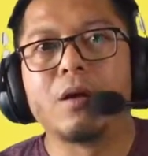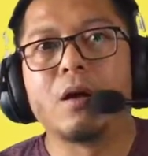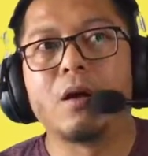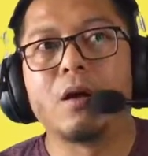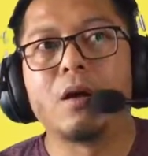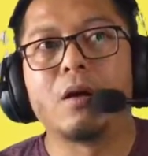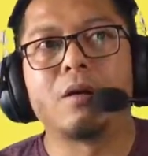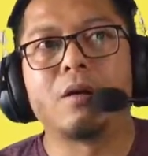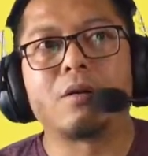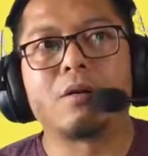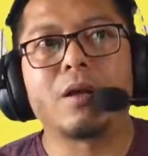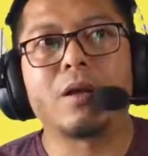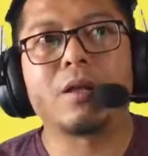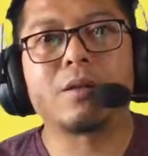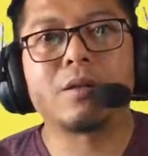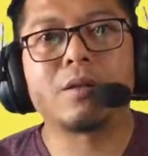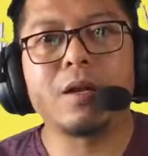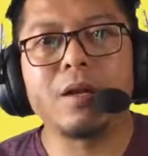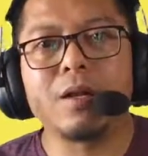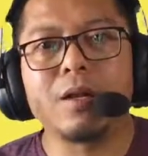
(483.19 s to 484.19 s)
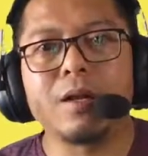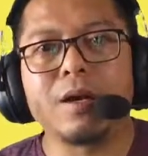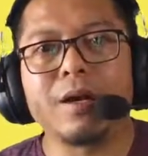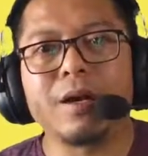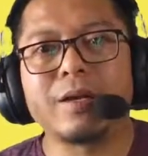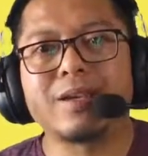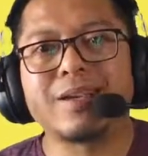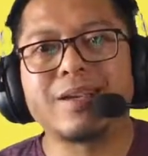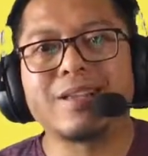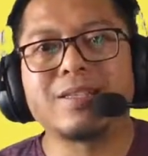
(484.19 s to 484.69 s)
Red color,
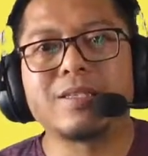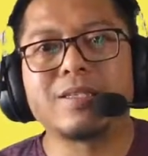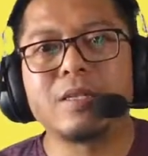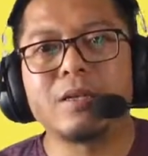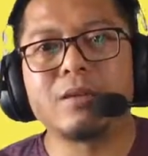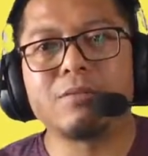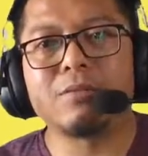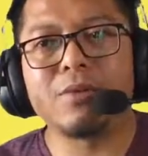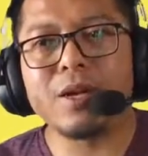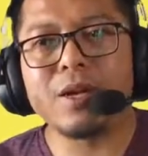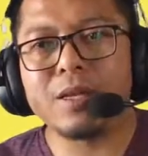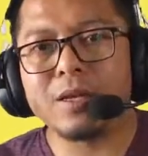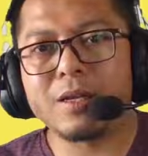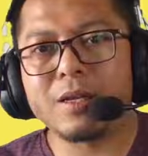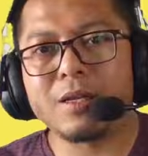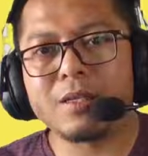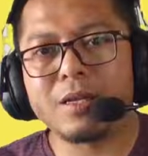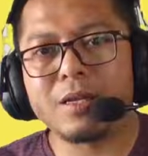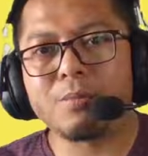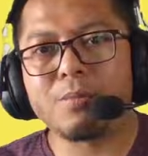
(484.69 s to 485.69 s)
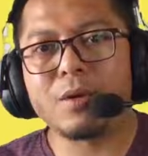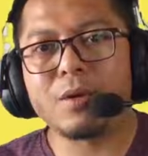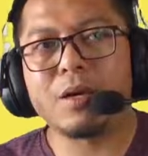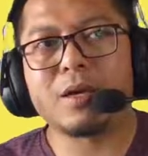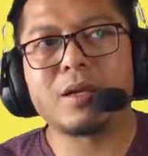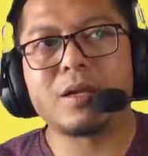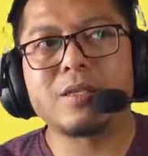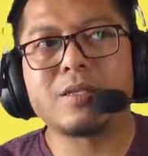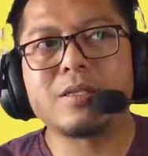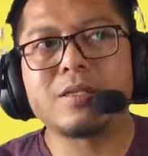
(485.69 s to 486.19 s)
I can see red example. I
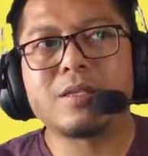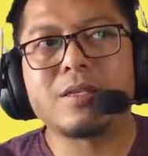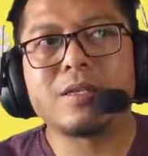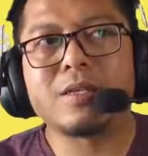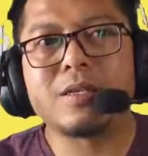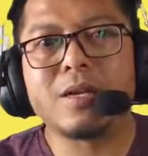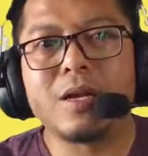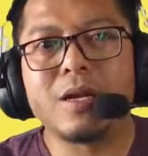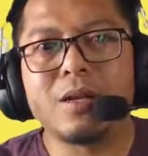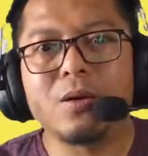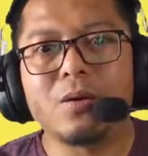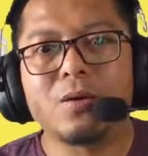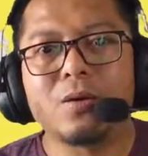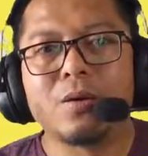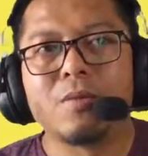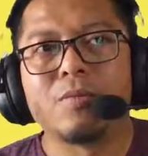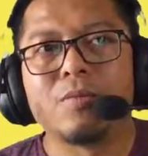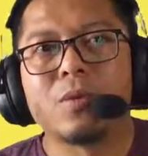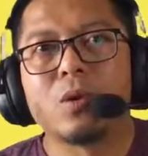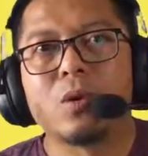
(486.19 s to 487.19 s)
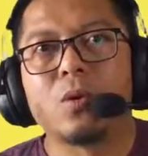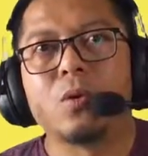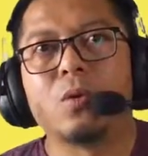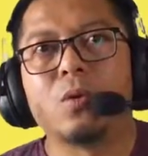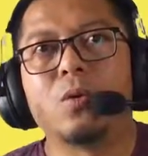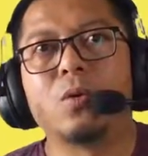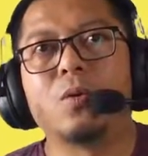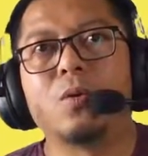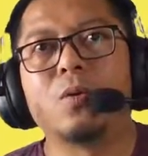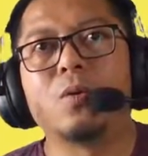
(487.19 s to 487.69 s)
can see yellow,
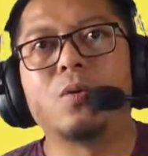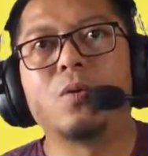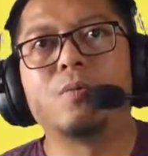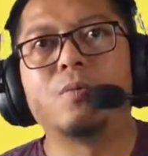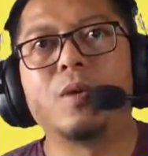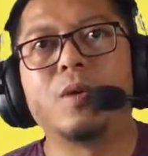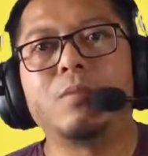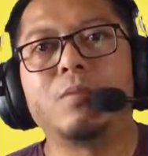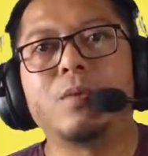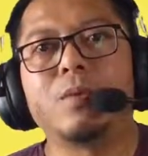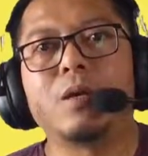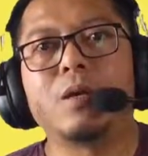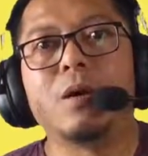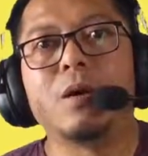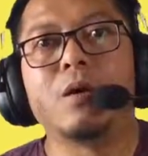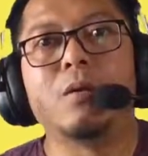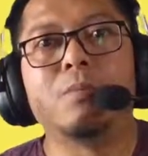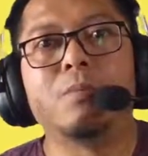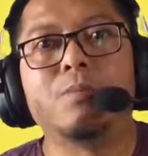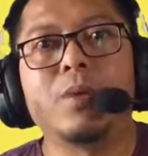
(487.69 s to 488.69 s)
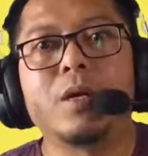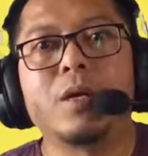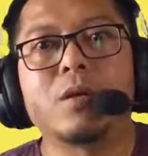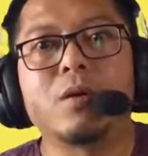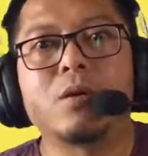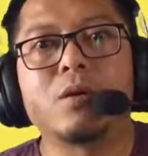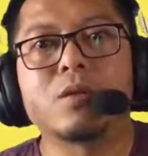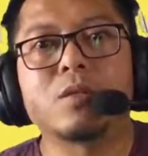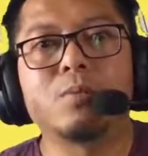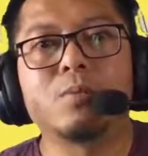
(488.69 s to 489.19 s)
or maybe or big
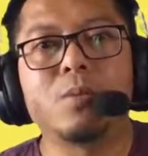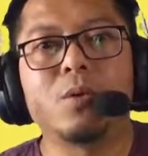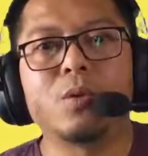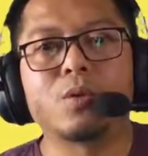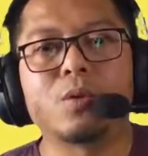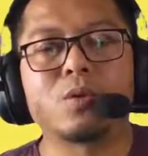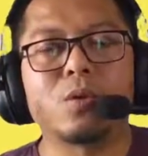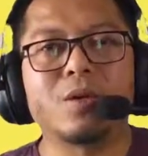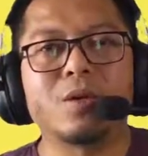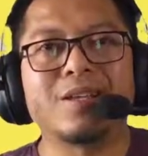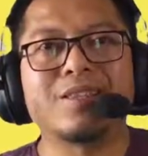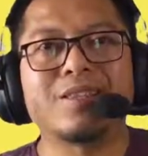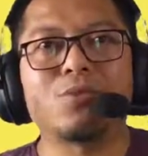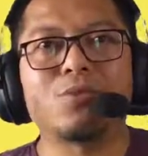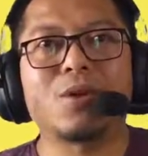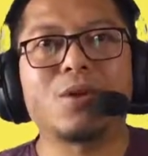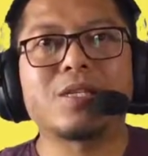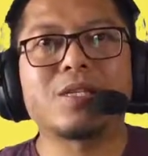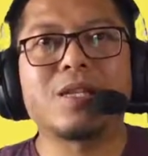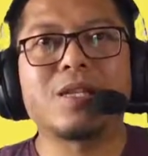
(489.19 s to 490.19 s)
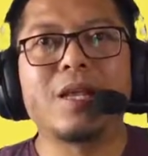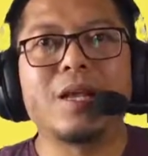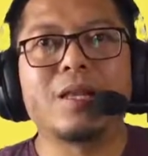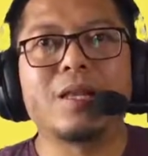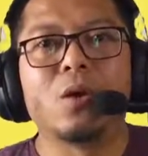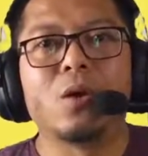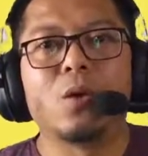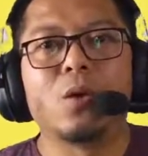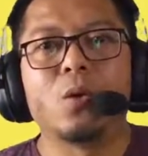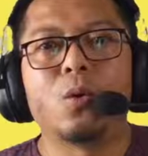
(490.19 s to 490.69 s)
or small, so it translate.
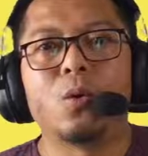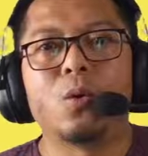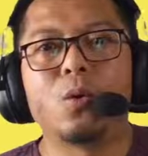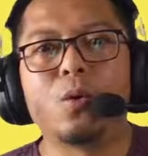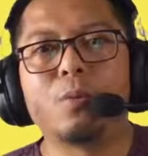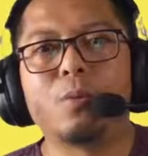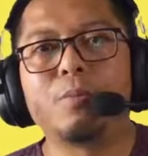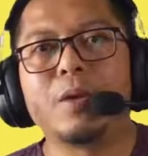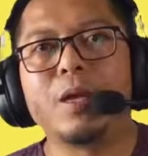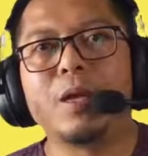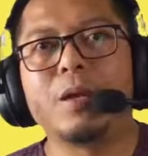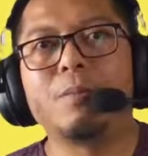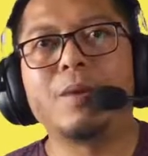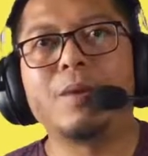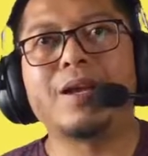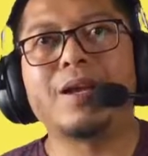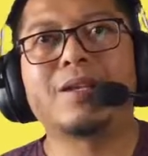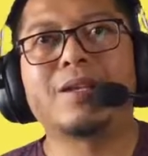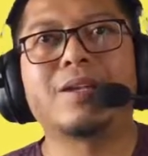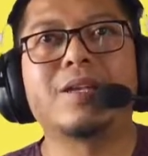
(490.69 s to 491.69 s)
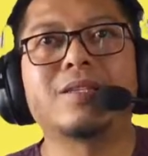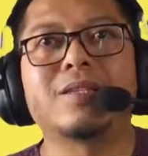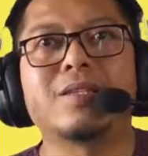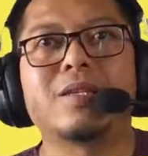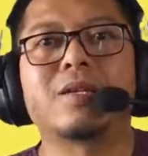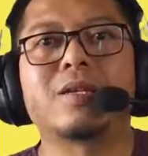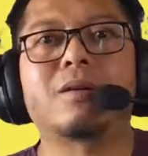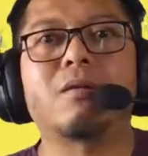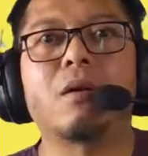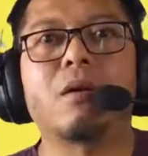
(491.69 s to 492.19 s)
Or maybe I can
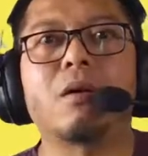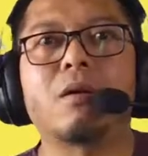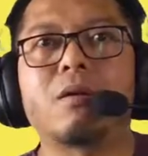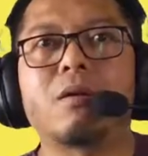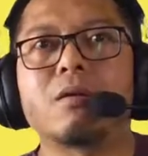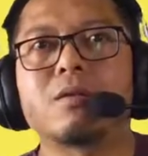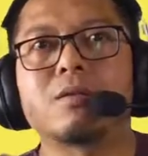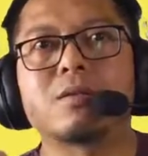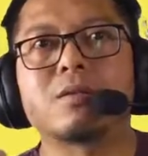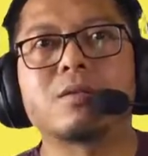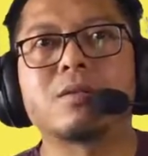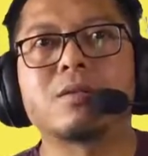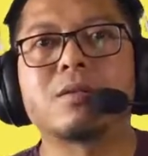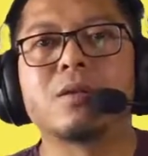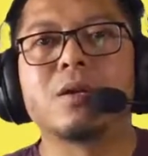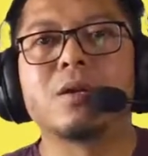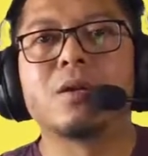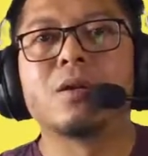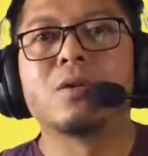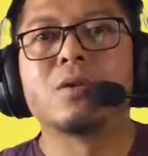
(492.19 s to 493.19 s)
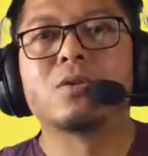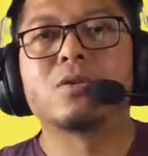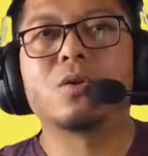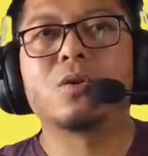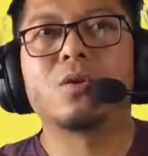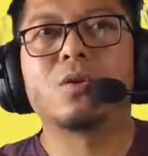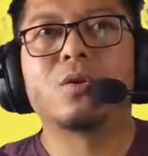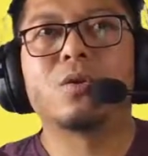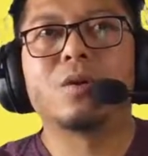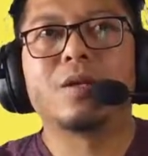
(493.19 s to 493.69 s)
see cars,
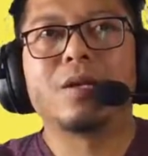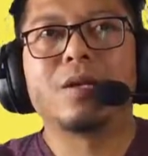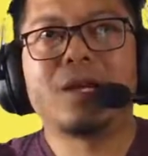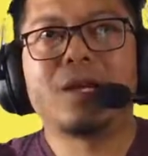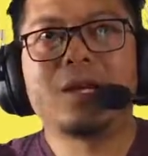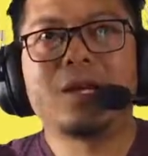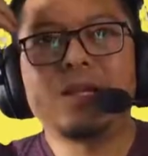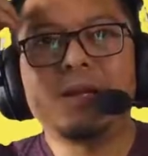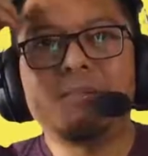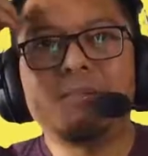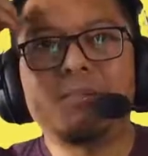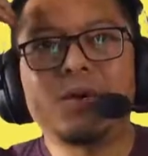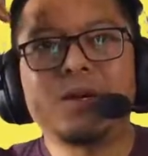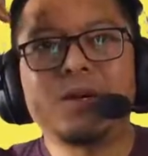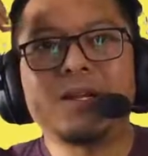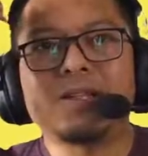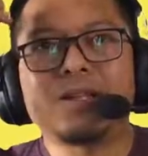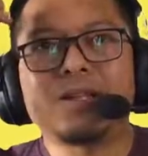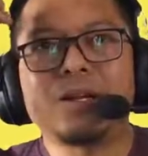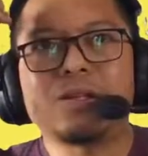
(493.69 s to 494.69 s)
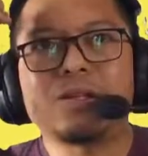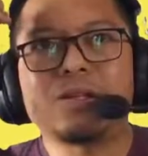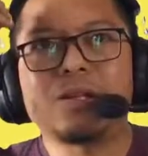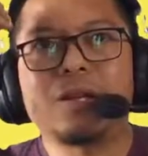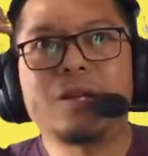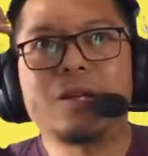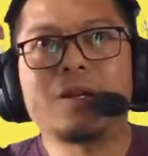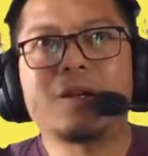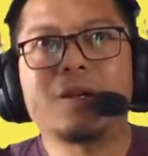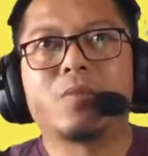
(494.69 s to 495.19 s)
so in the brain it
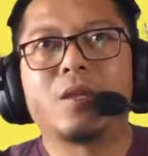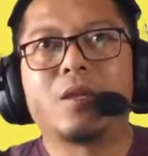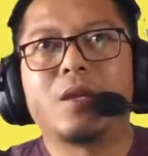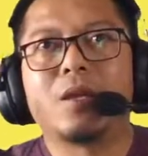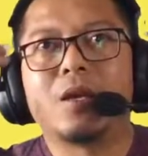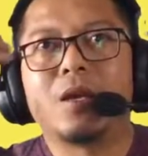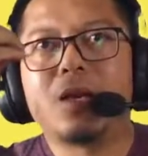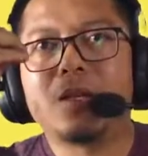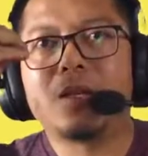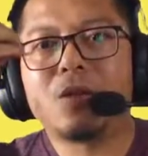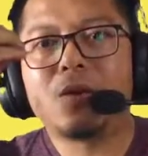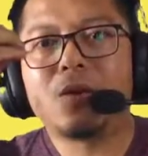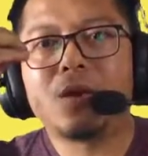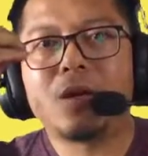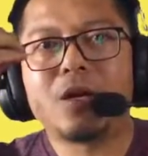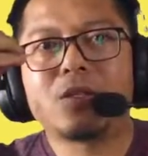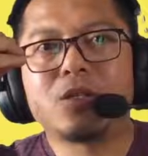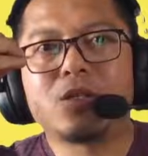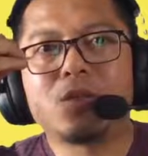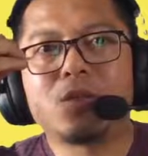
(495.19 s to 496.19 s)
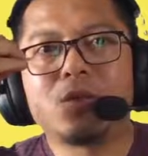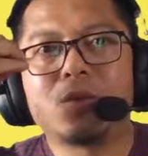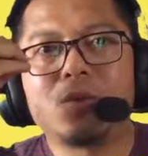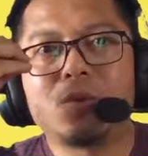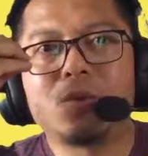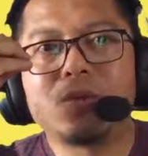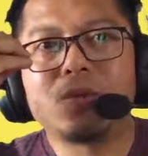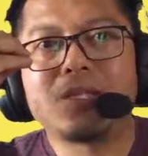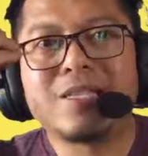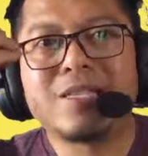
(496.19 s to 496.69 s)
translate, in your eyes
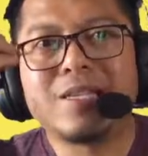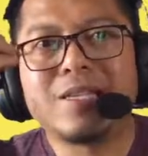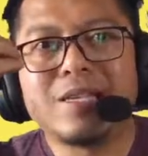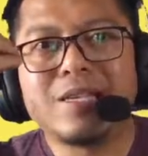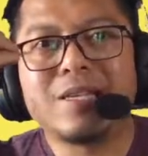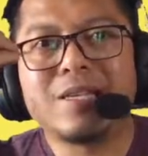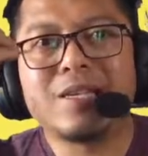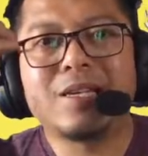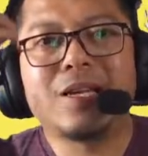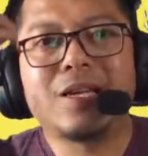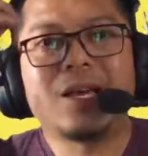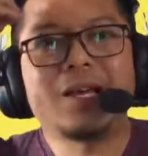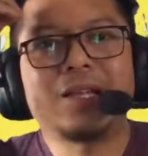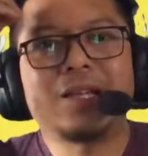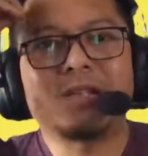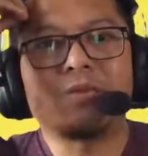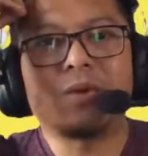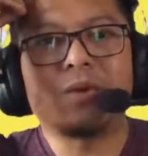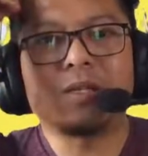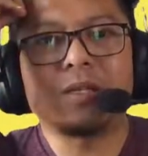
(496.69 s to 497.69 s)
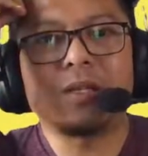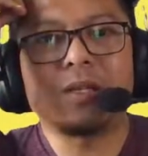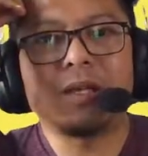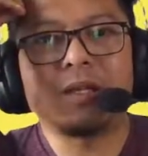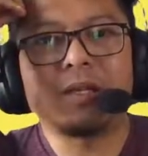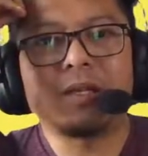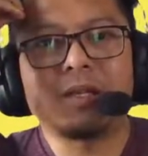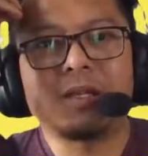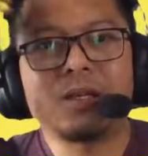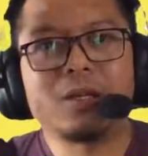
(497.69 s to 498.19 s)
you see and
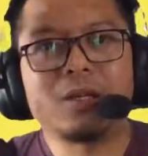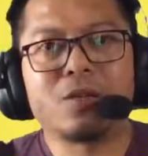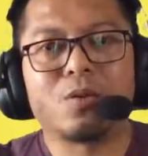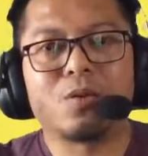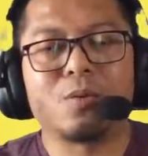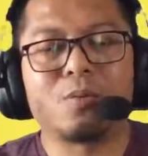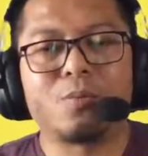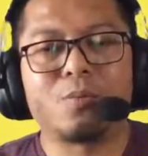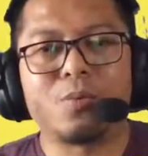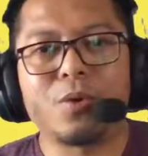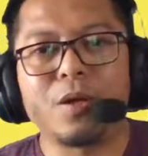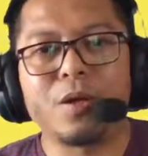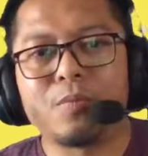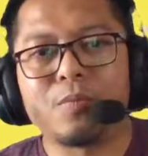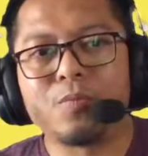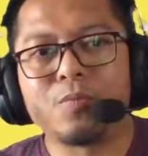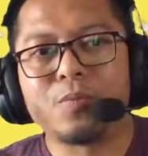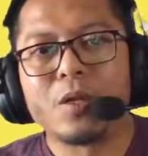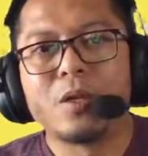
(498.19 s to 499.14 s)
translate it in your brain.